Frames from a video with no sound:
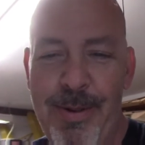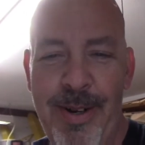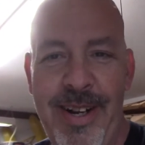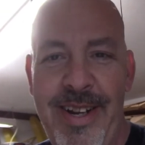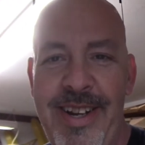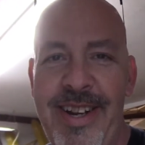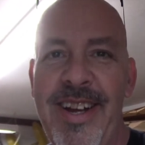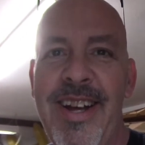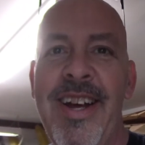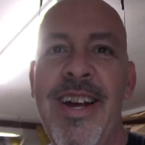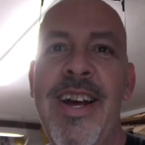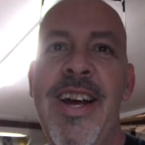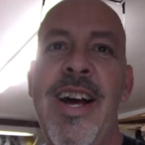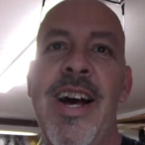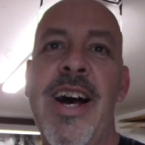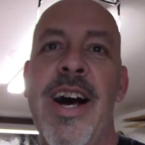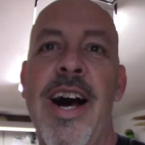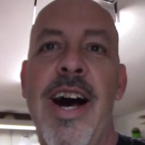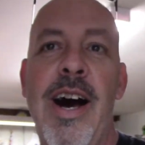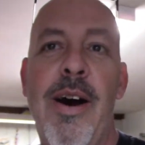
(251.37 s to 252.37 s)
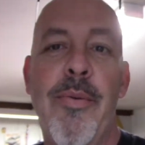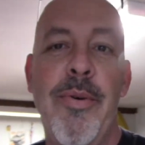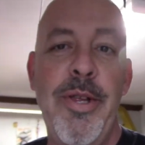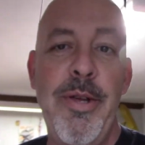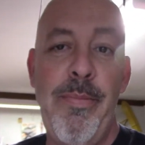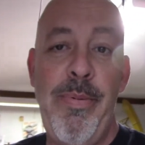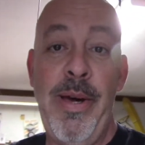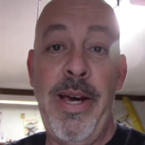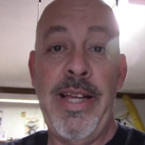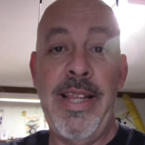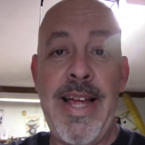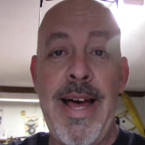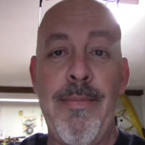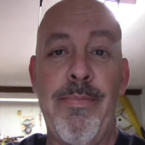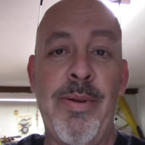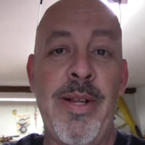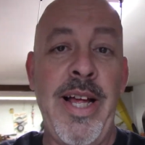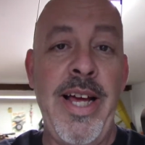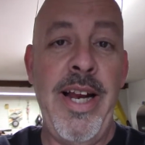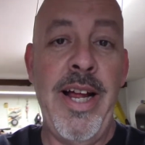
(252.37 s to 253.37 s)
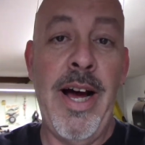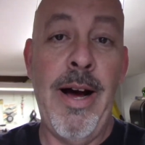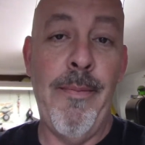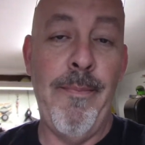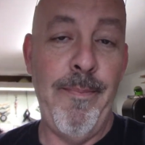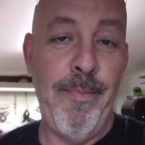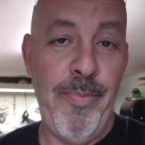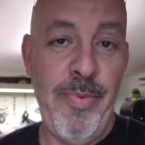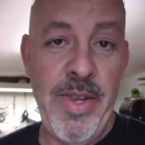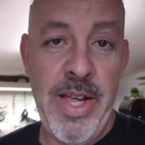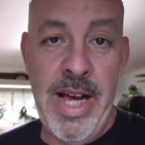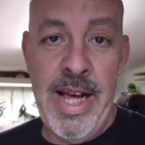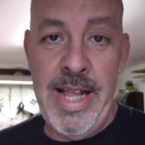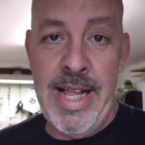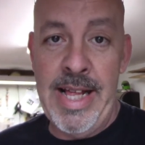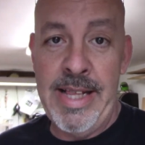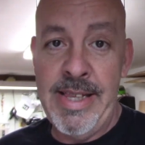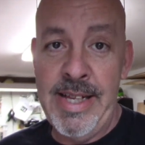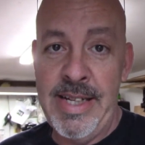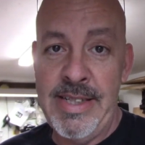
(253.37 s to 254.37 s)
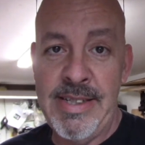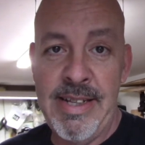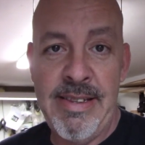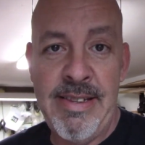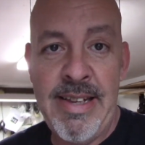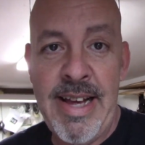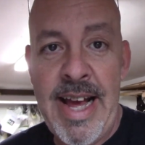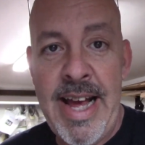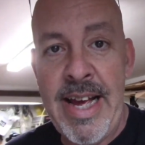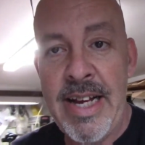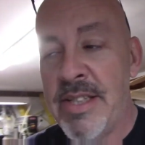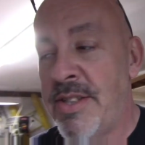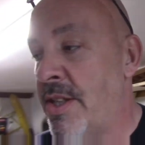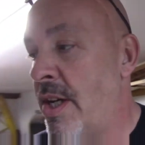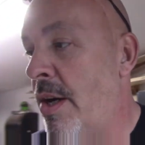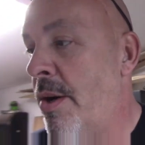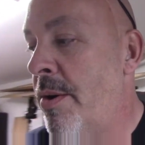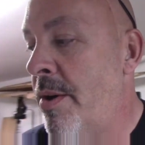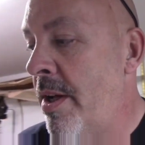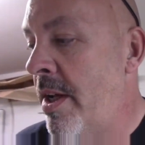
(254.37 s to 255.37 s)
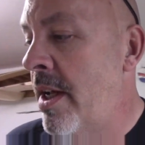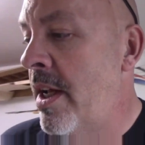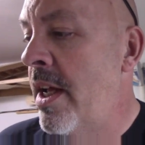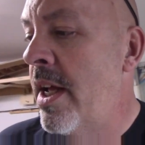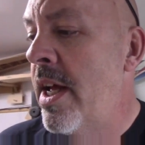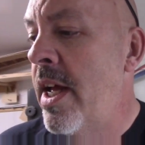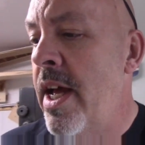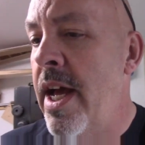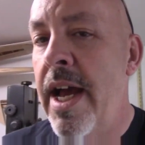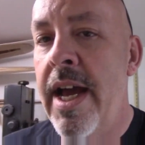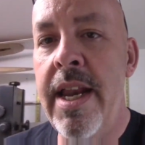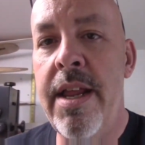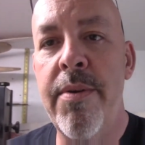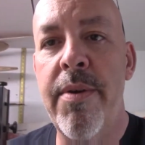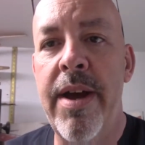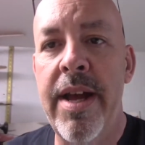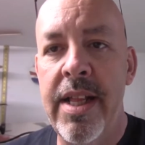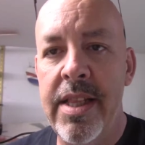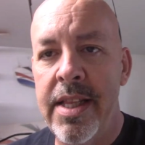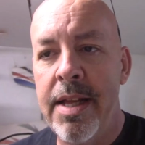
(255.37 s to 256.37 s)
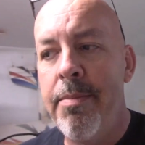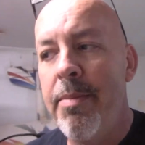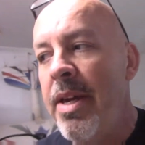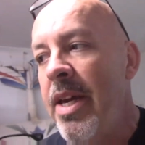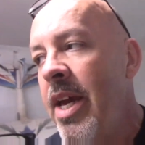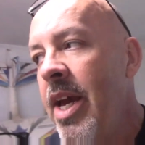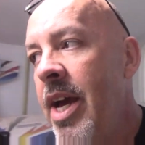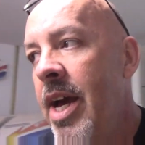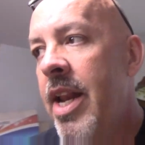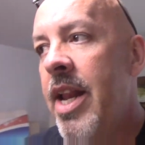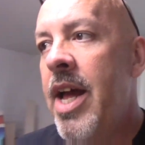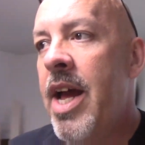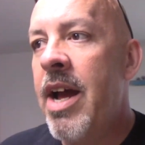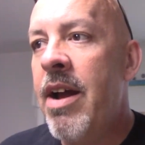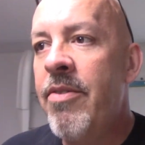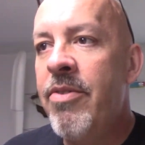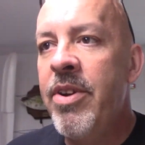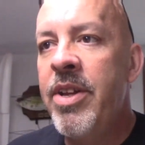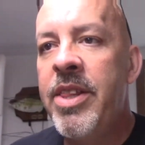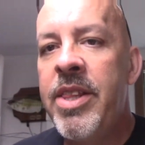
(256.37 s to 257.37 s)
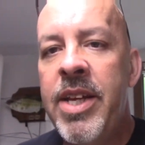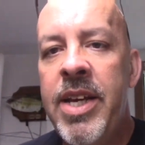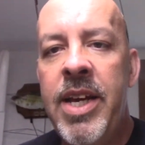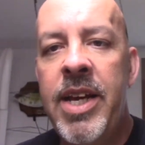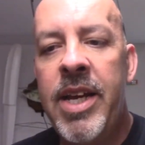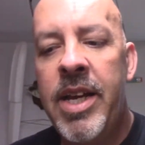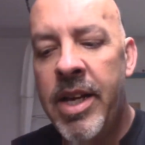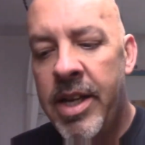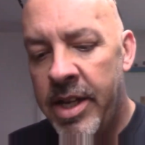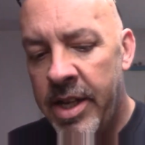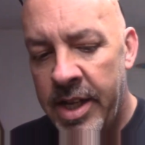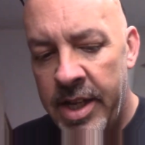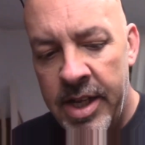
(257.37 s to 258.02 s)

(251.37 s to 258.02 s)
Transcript: But uh, when you pick that plane up, uh, that thing's a tank. So anyway, let me get everything.